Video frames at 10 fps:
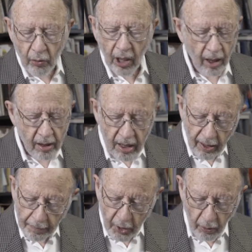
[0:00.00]

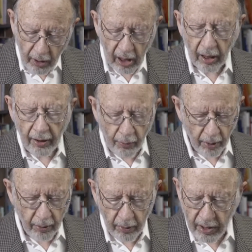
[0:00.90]
concepts are
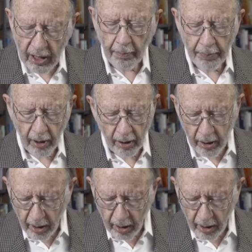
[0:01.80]
clearer or simpler,